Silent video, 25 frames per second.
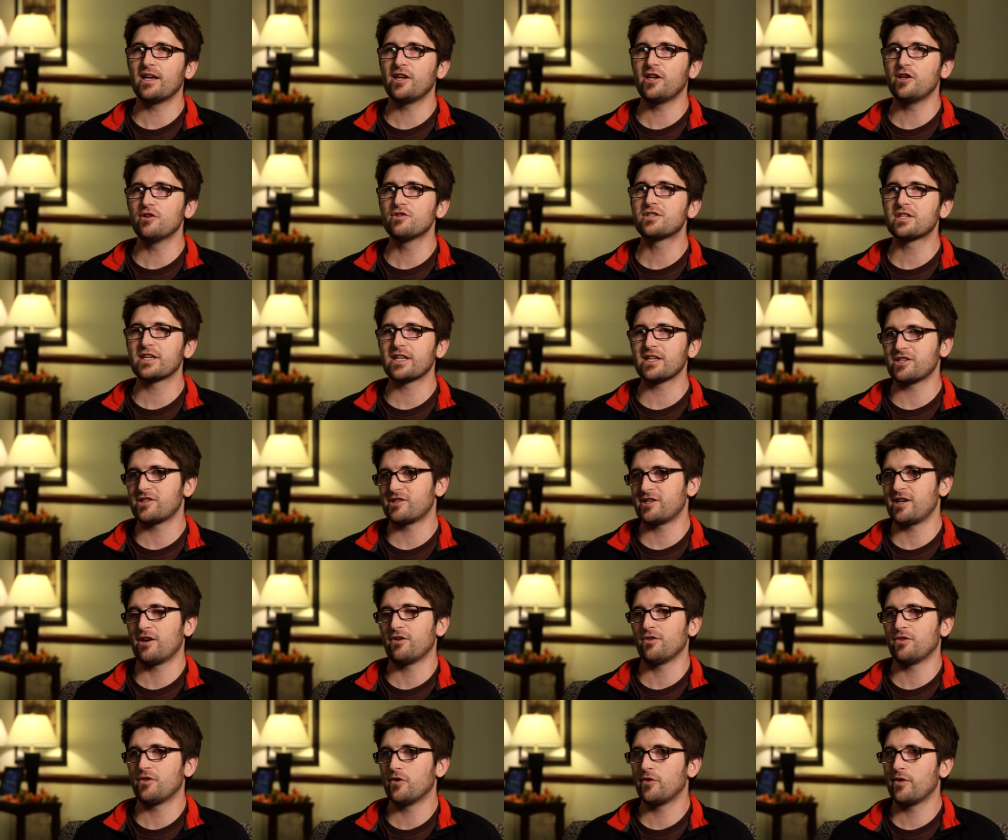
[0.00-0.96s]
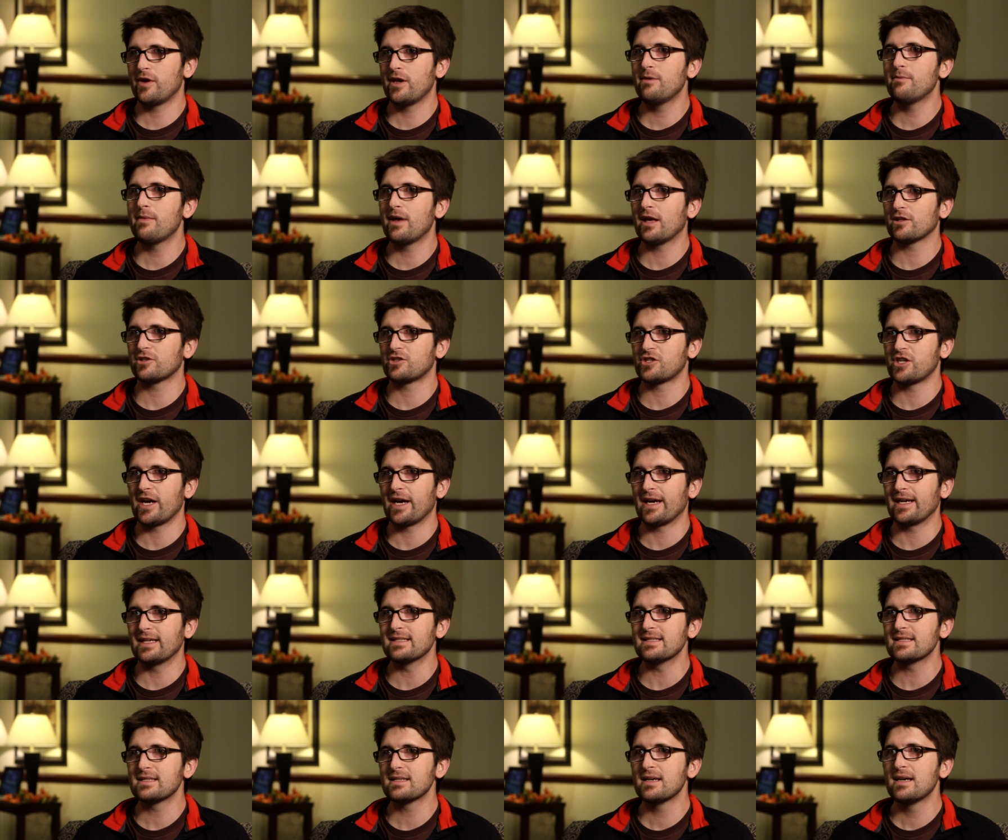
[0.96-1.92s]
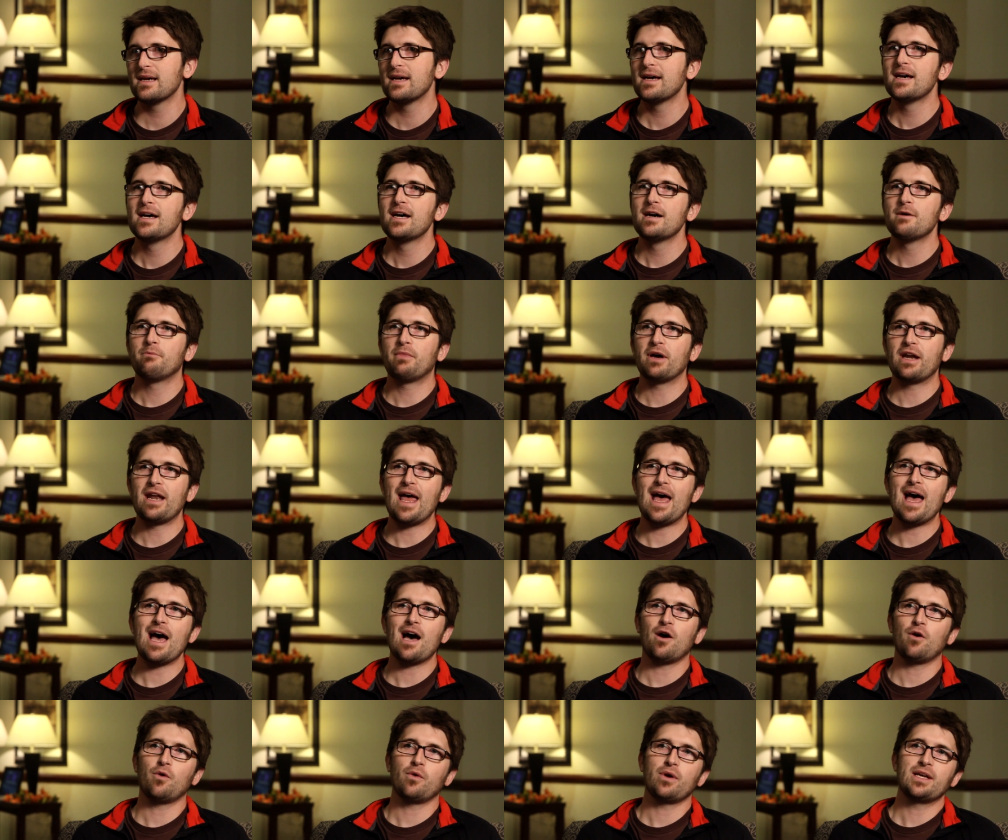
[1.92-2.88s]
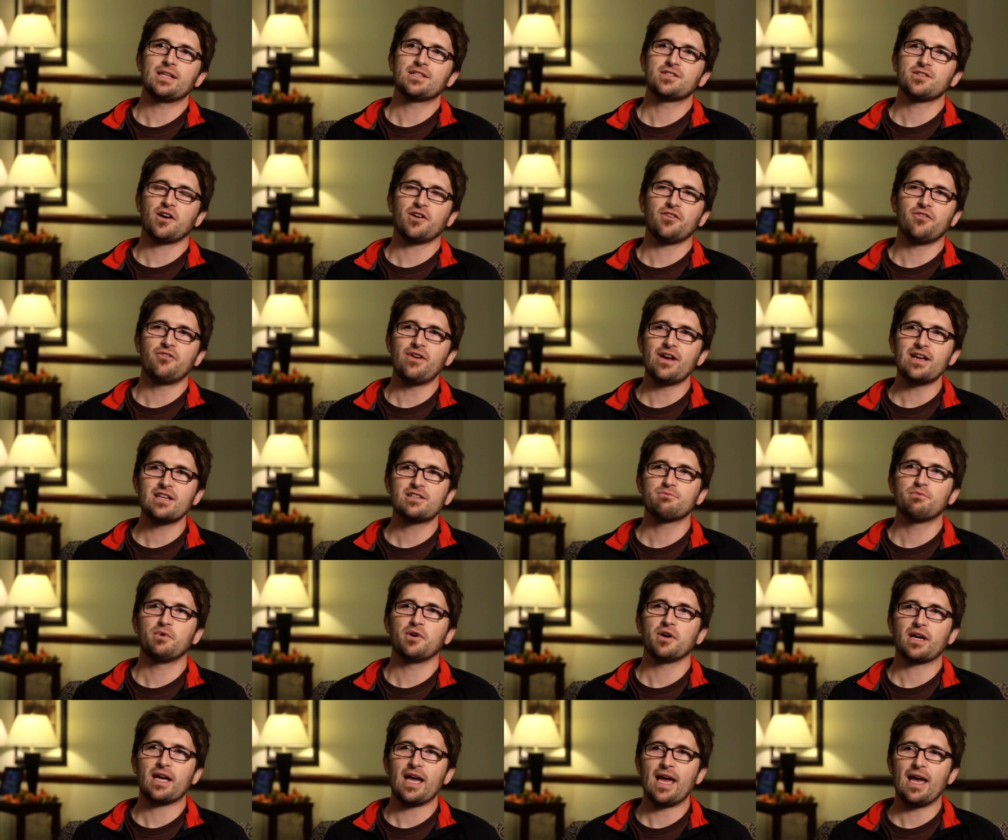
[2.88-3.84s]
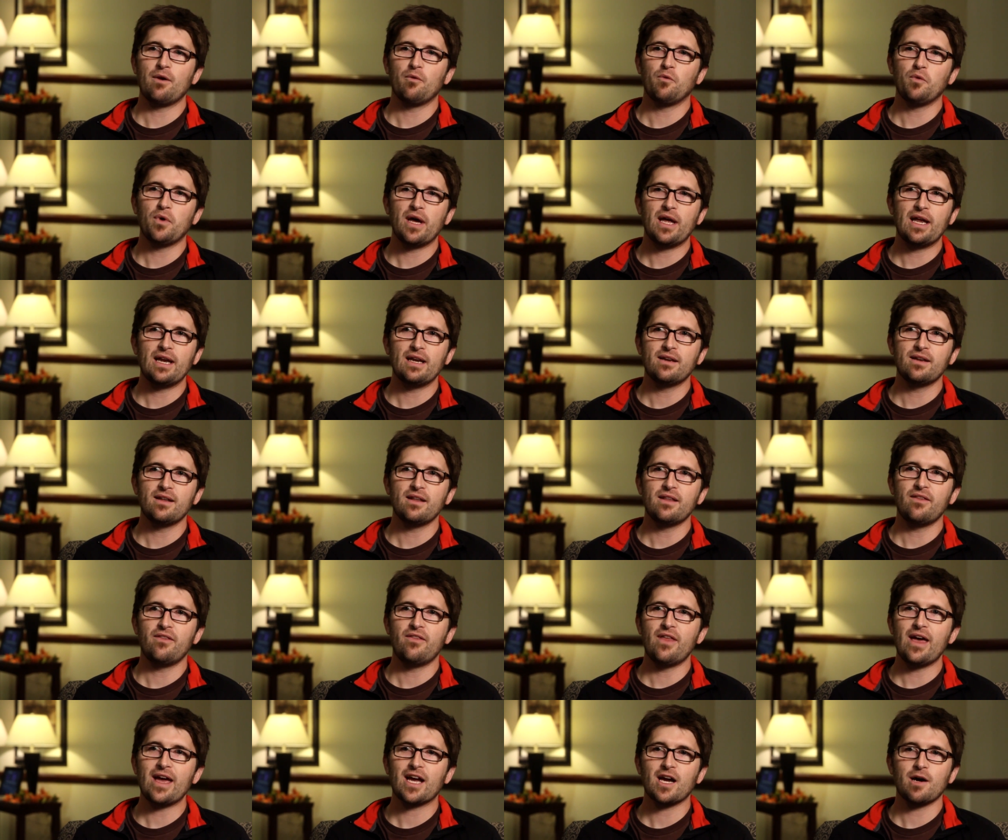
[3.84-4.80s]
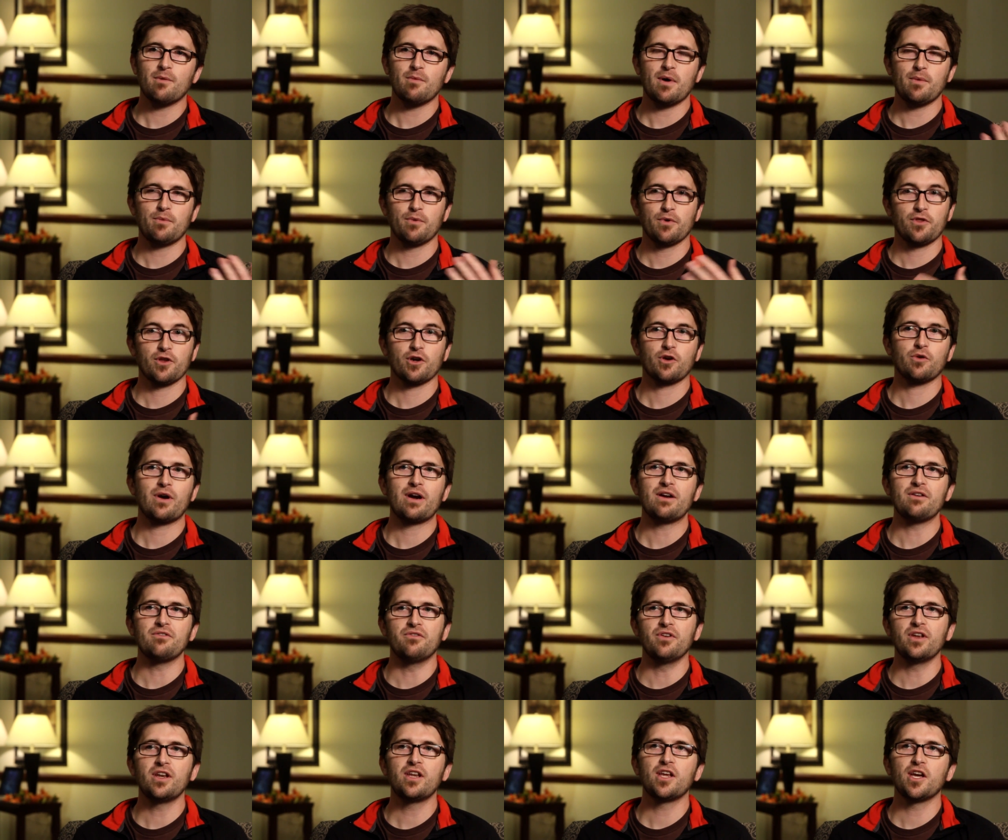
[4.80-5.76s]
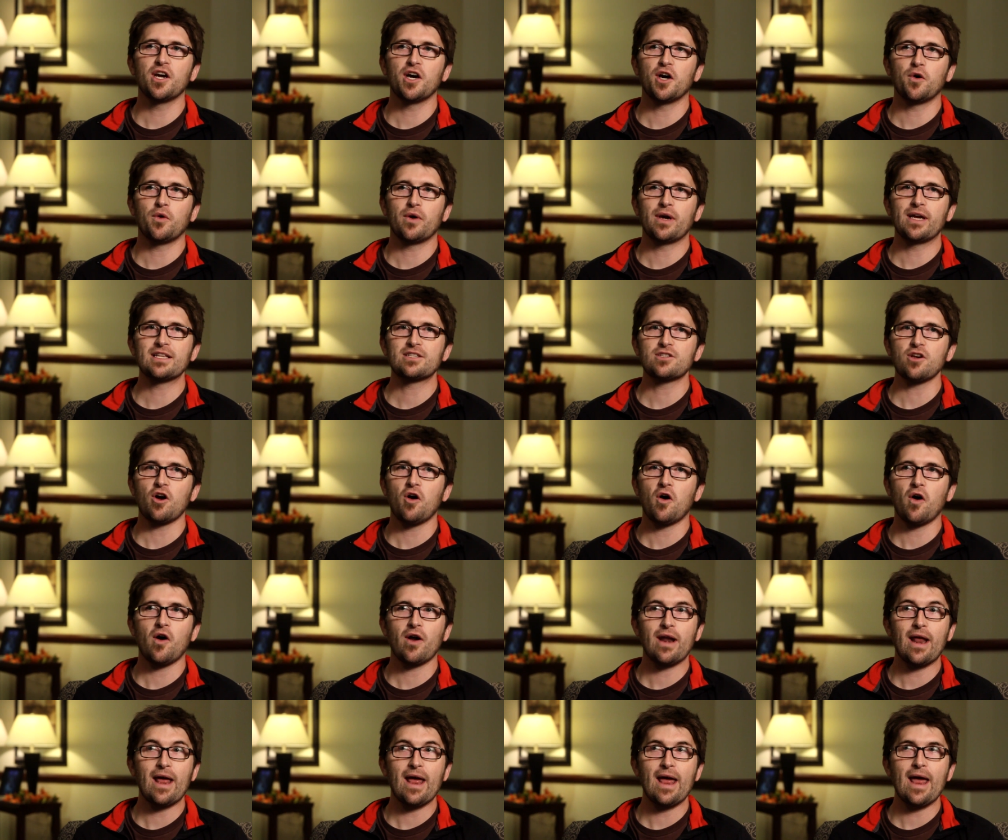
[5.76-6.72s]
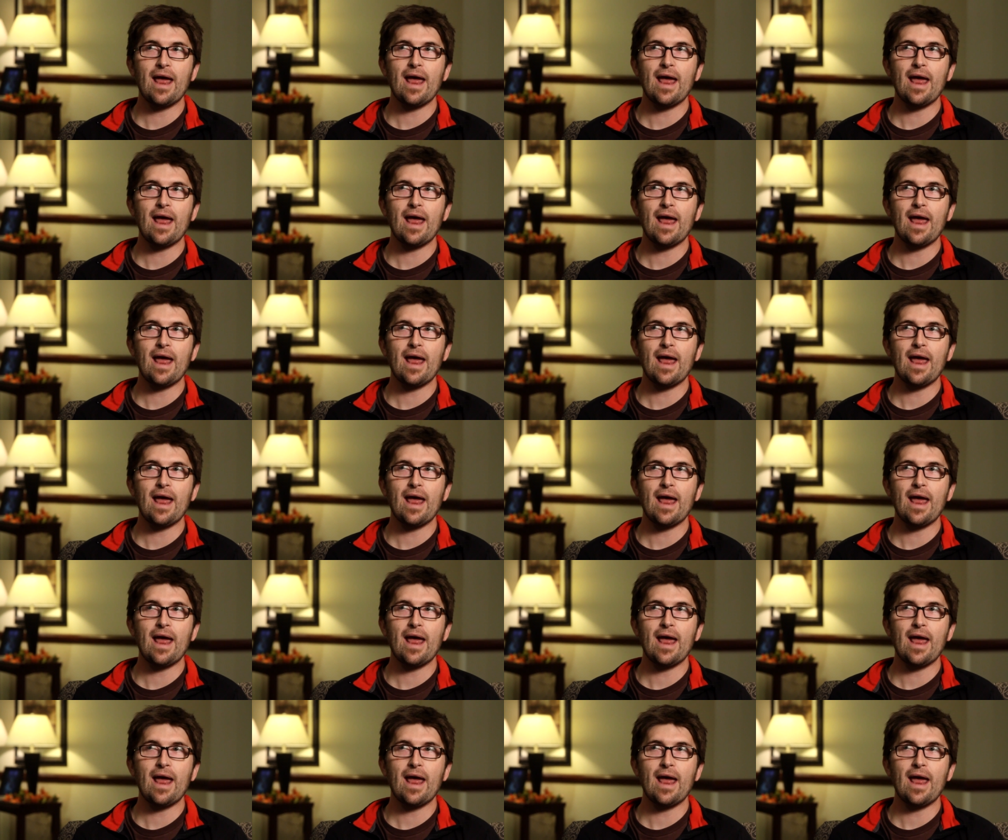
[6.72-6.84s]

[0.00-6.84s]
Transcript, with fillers: It used to get shared through email chains, but now it's on Facebook, and when they come up with a great video, it's on